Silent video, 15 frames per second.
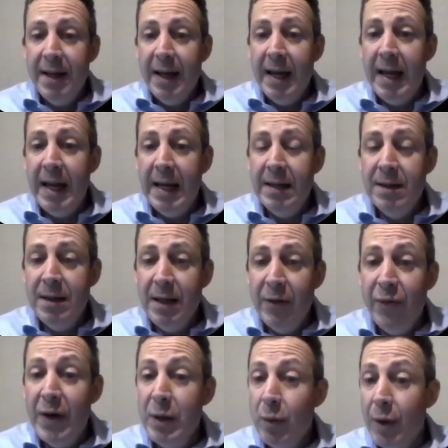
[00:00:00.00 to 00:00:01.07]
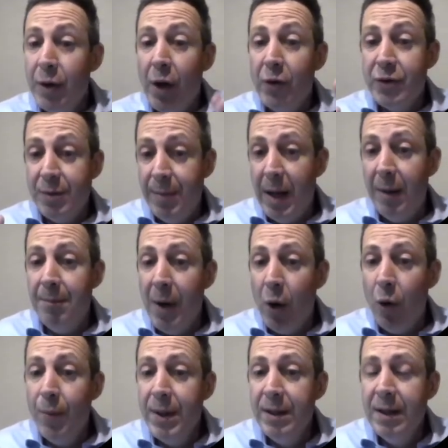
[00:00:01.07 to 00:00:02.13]
And if anyone knows about
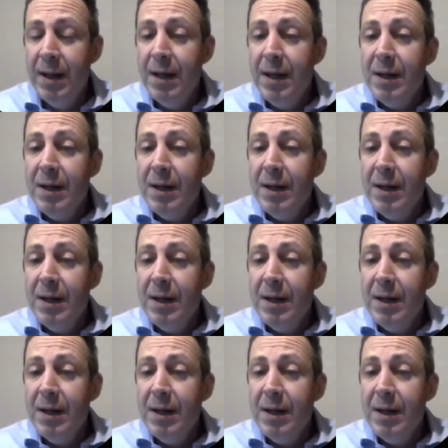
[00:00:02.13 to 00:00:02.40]
Melbourne,